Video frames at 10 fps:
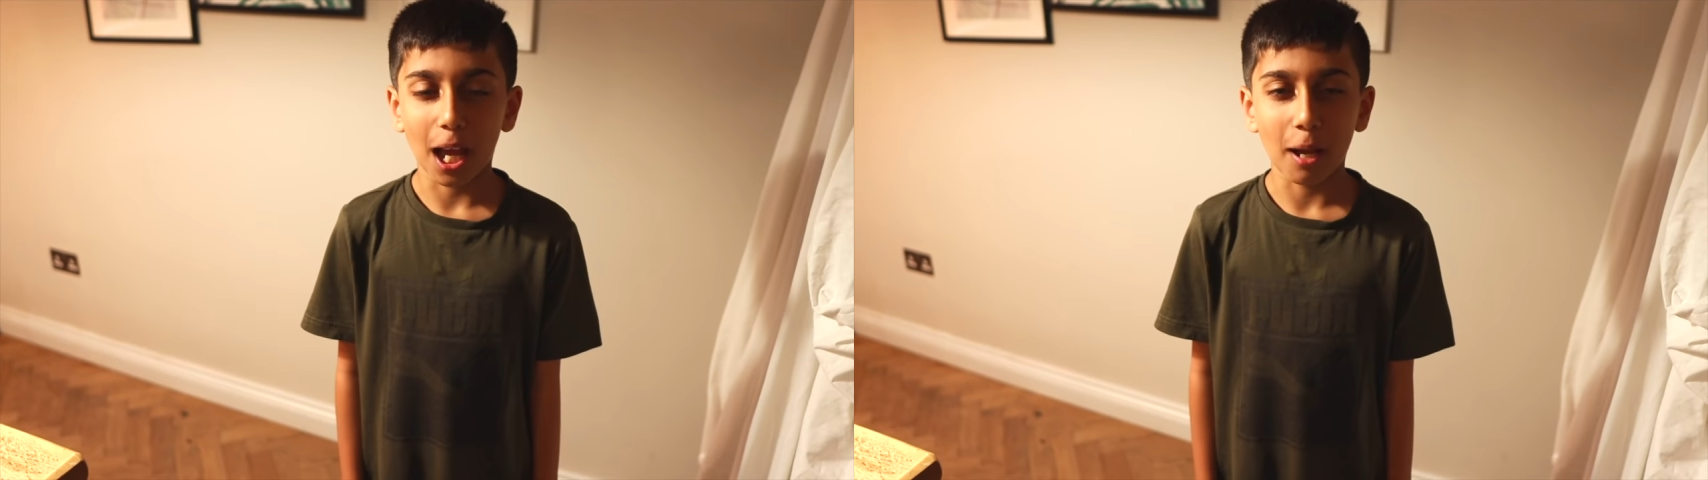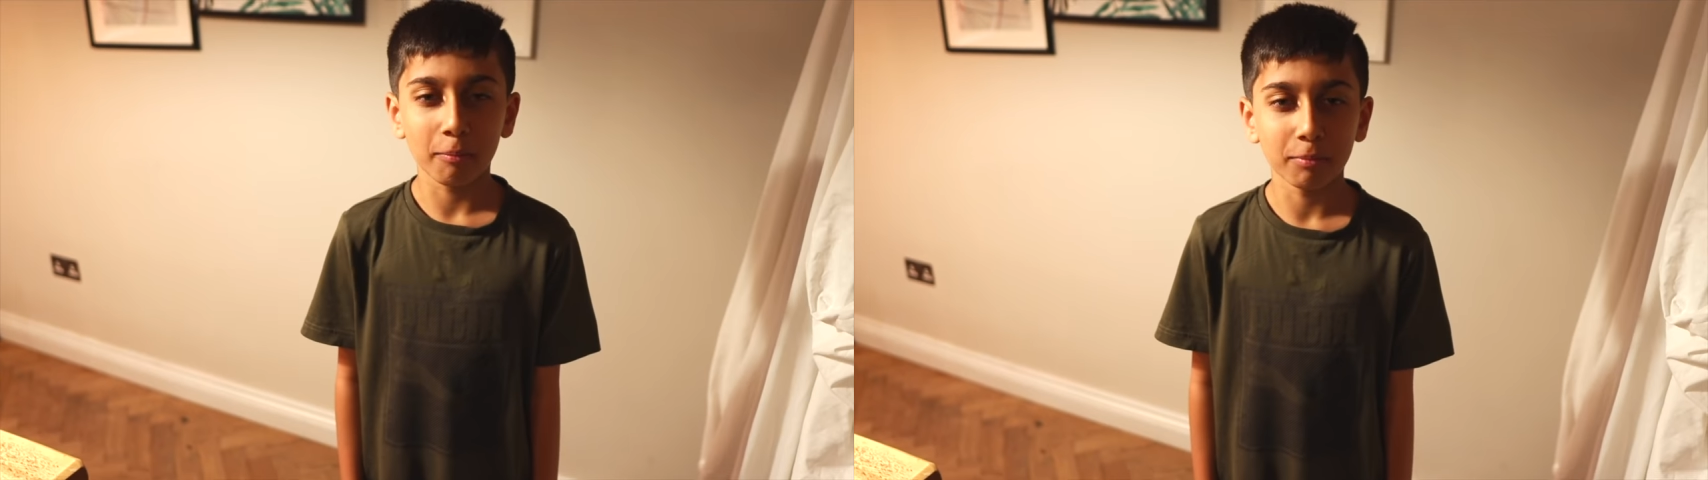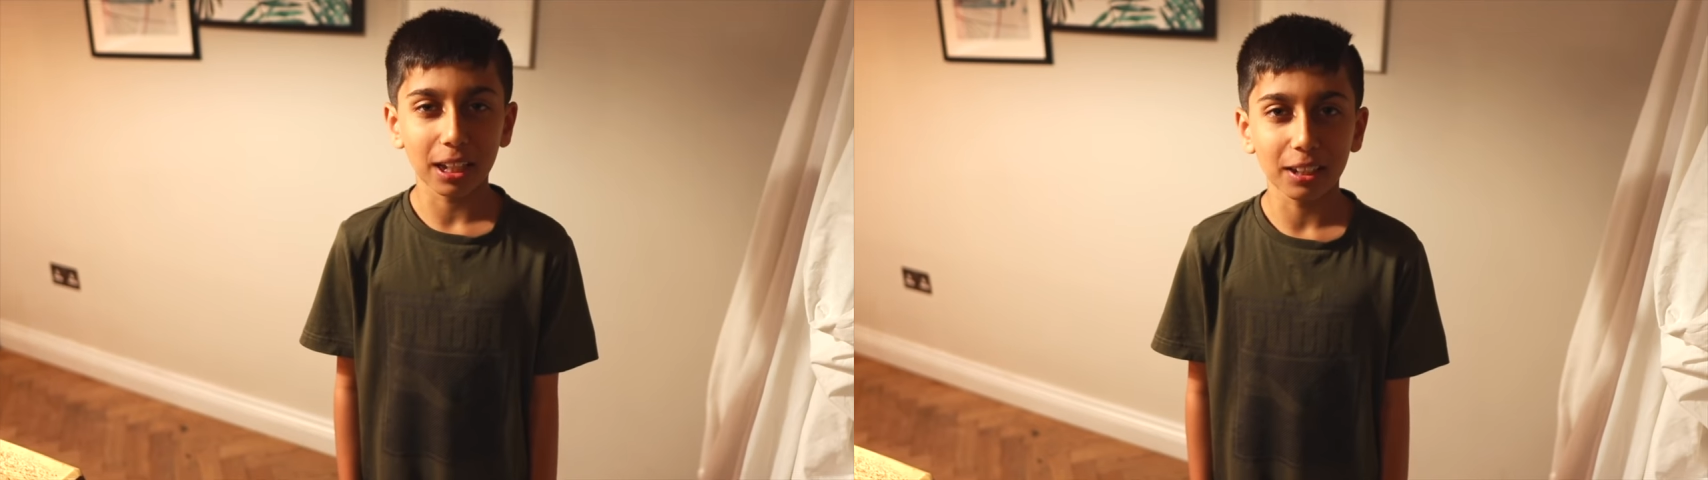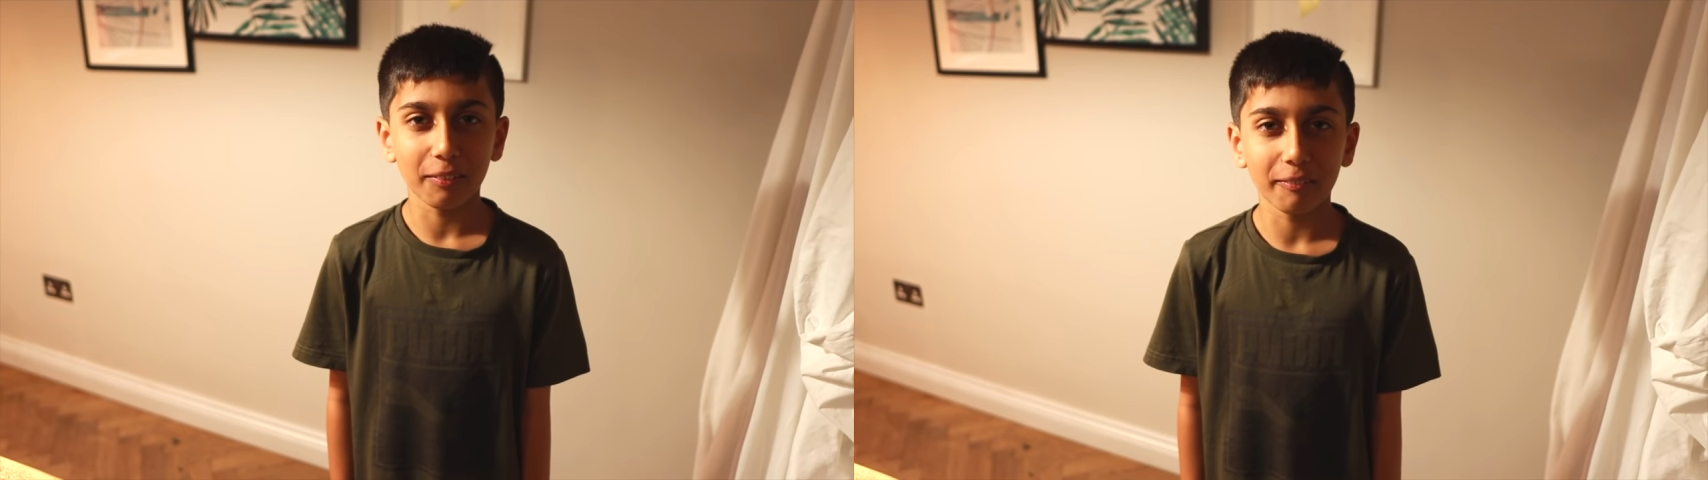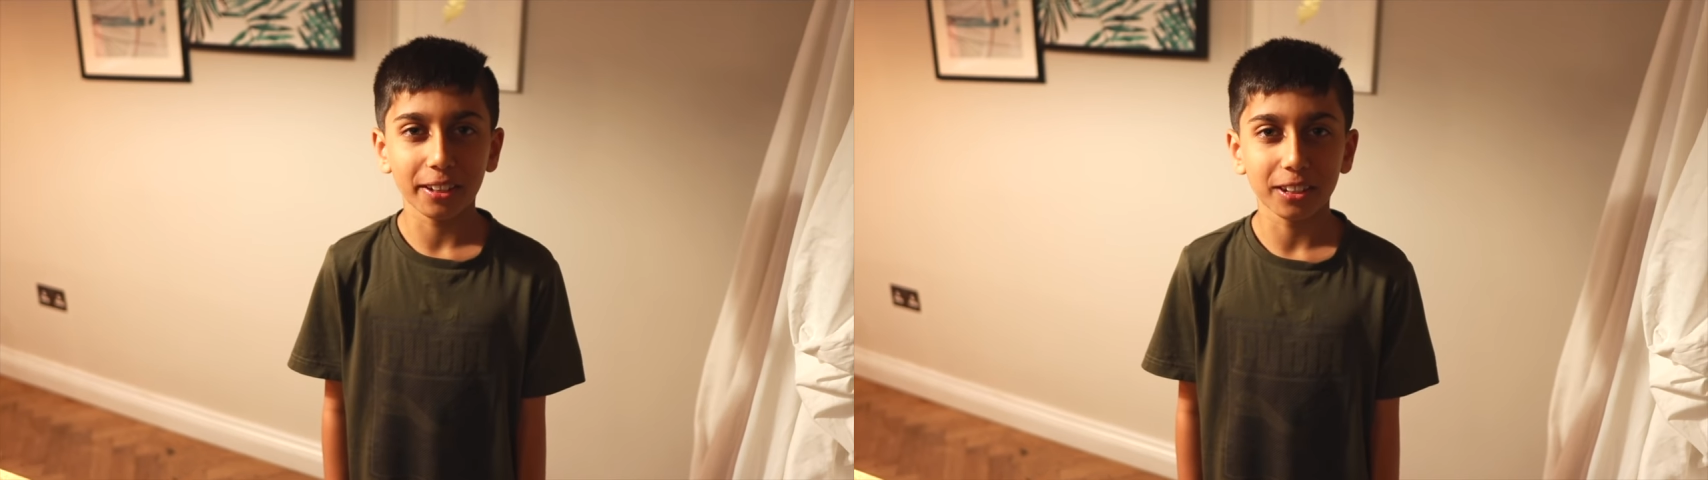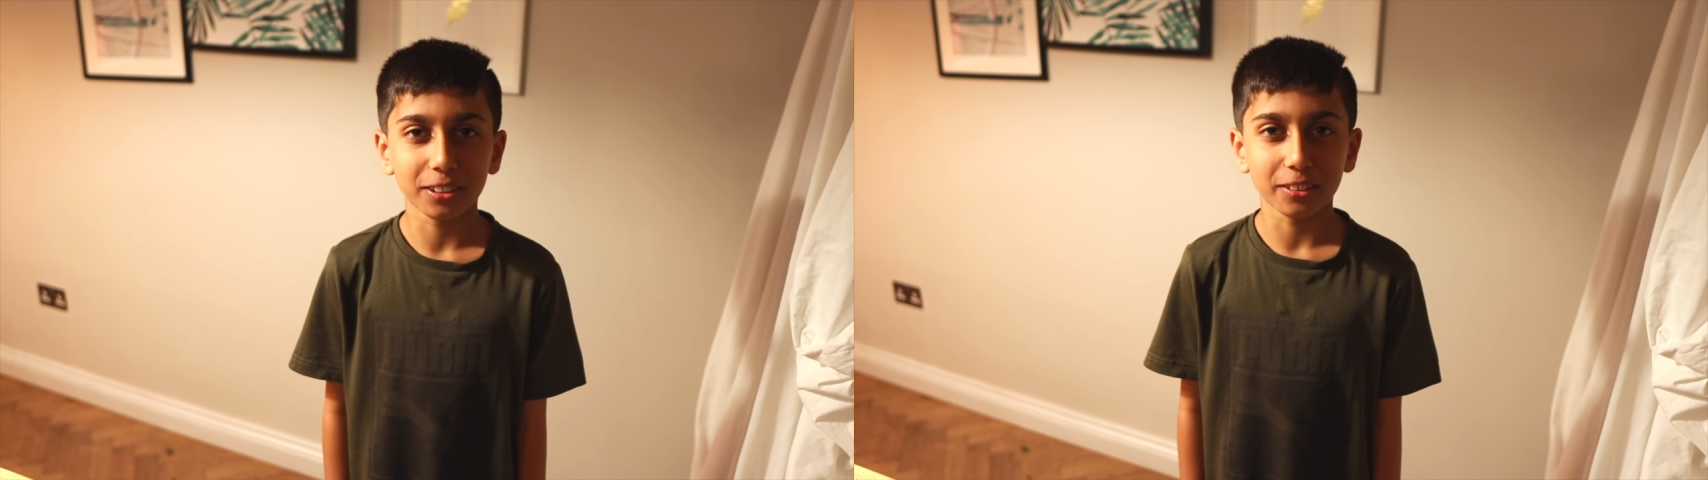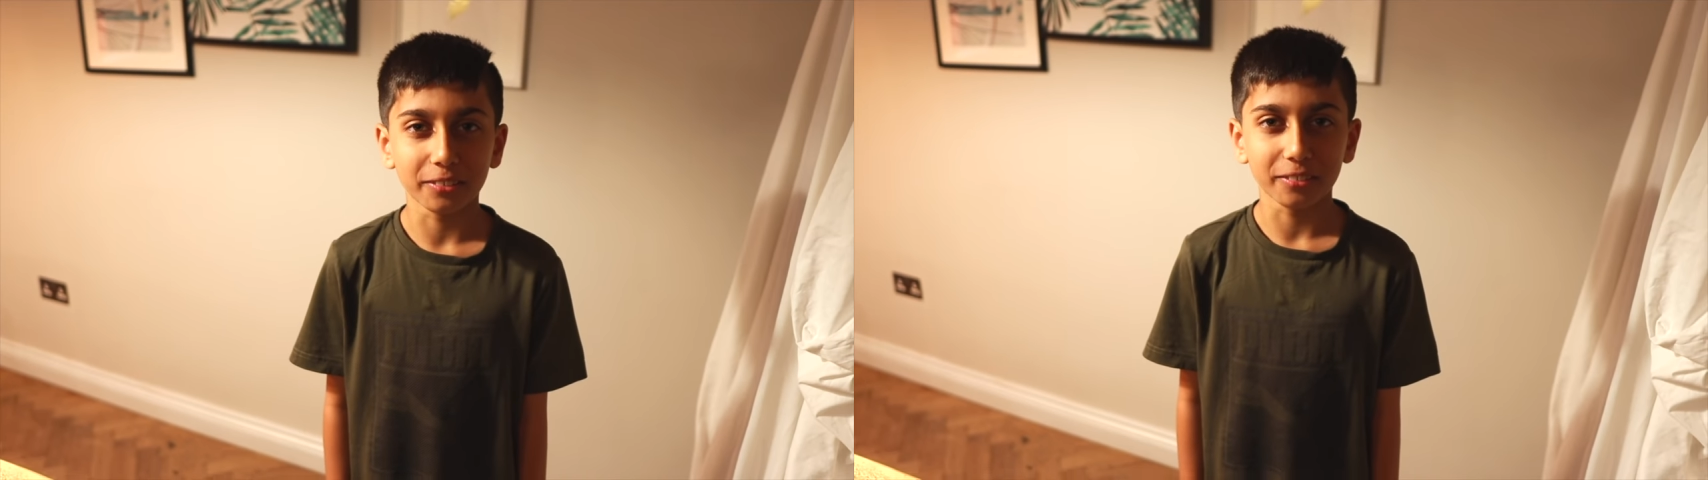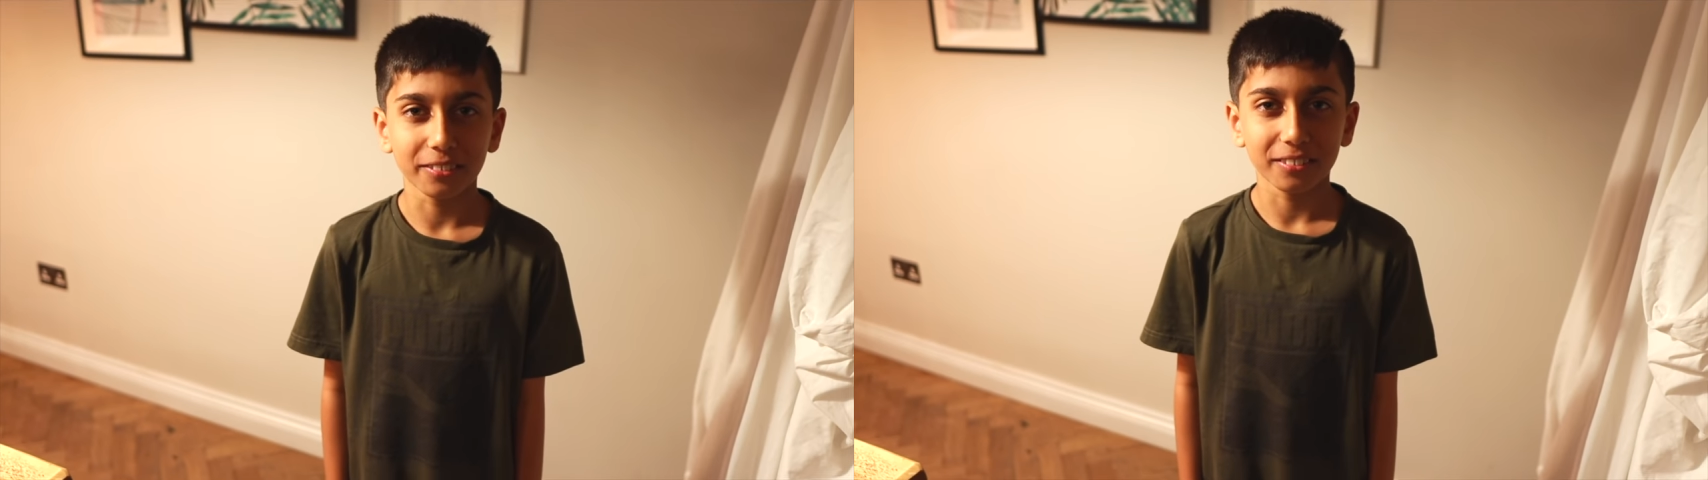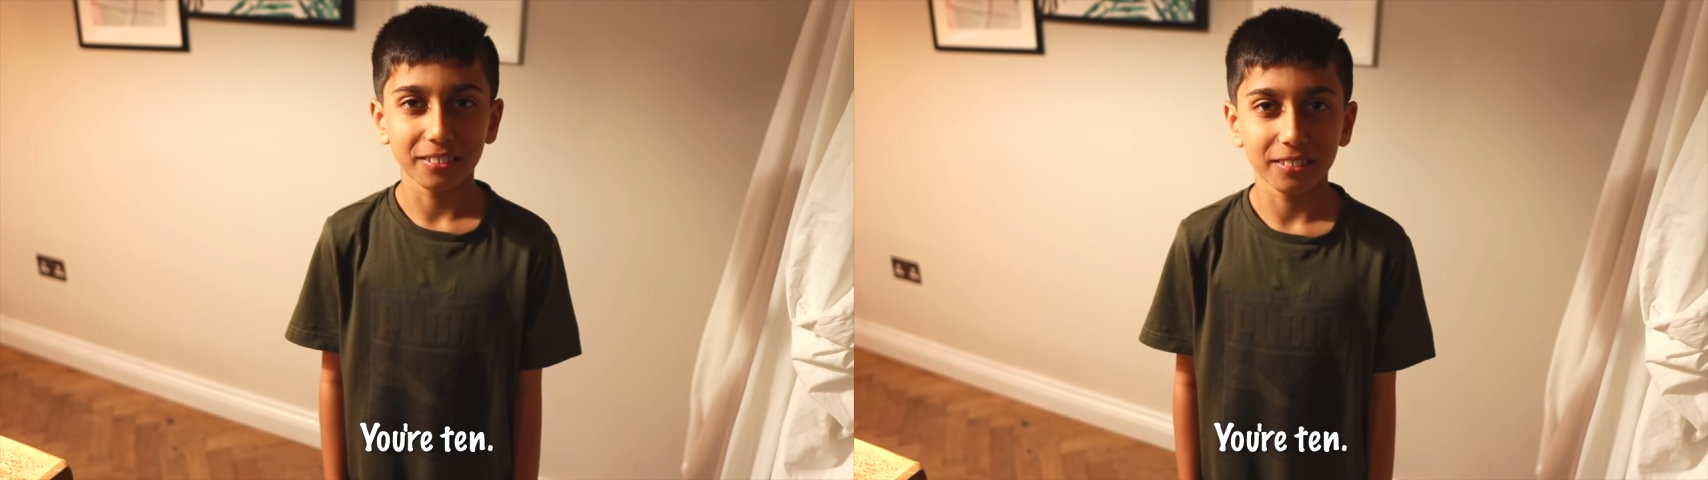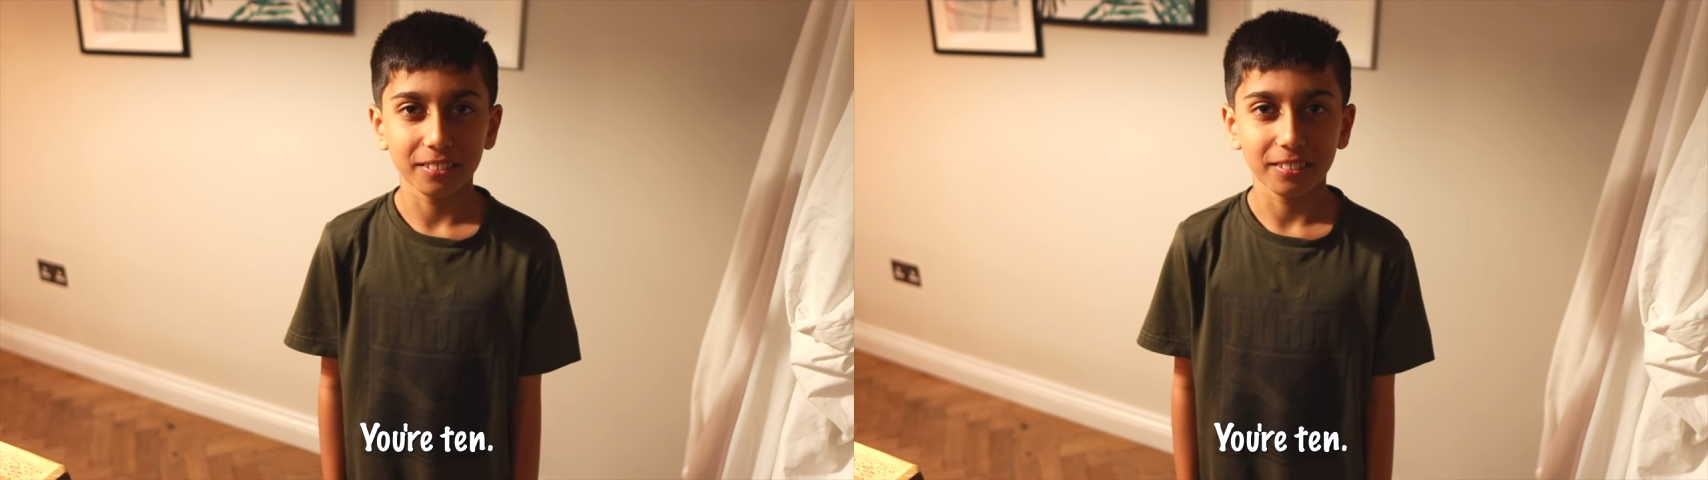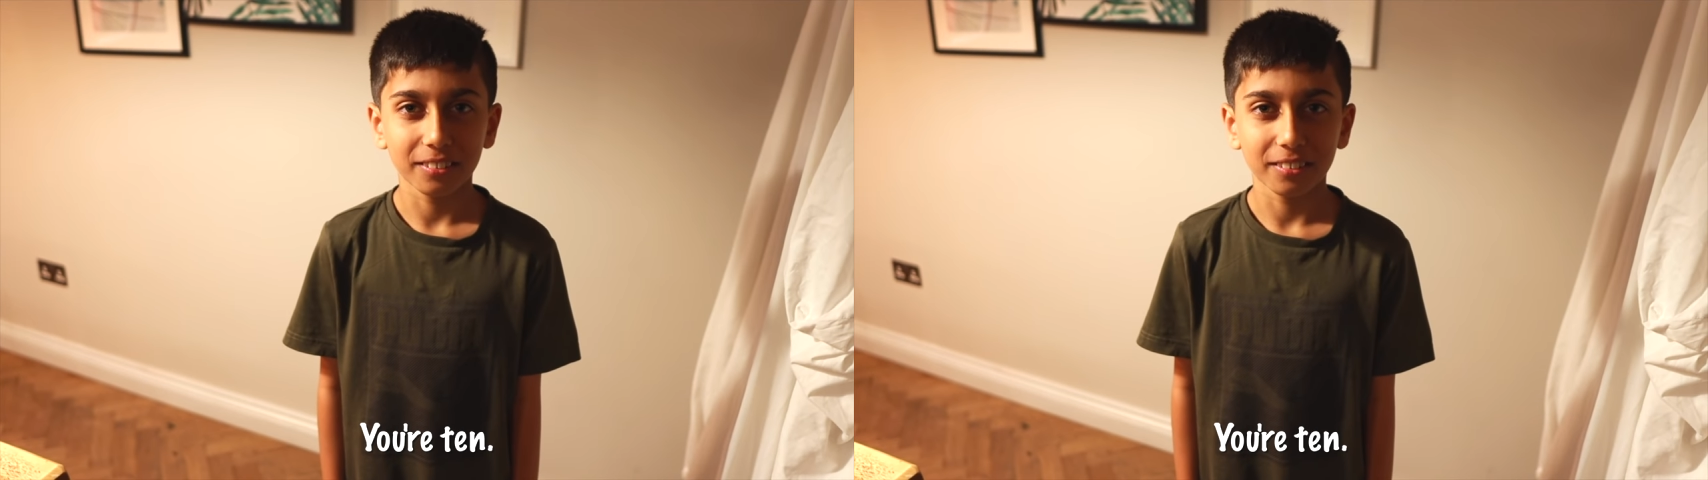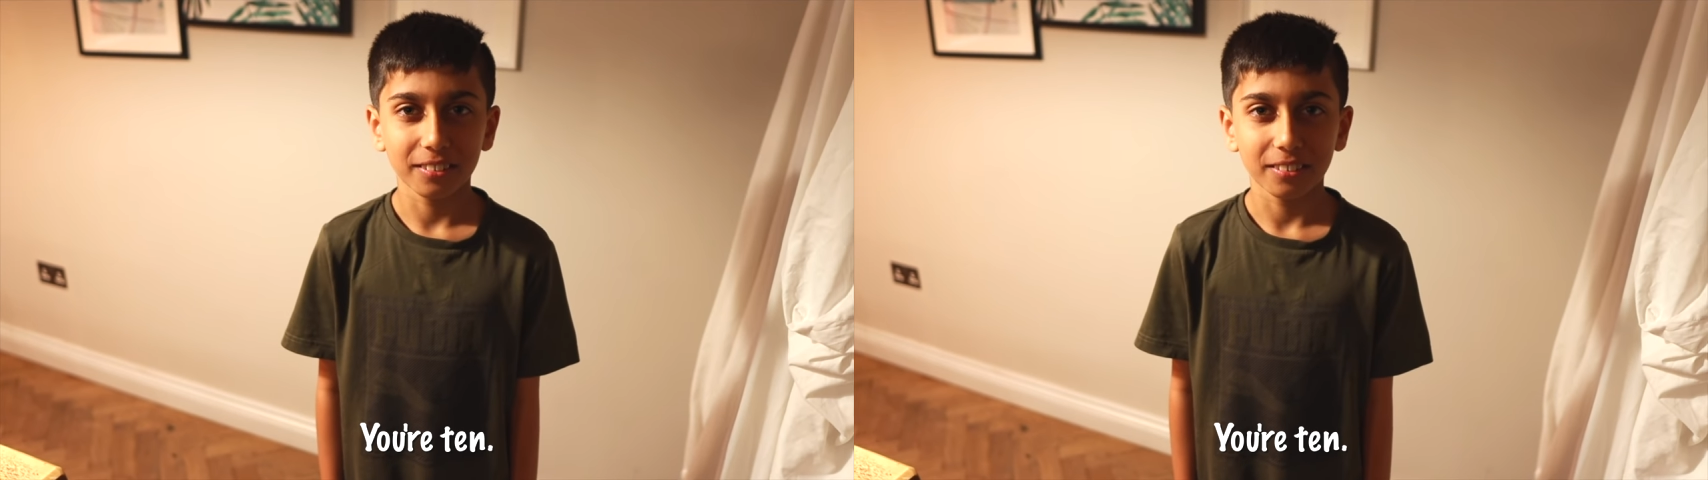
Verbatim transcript: I'm eleven years old. Where are you from?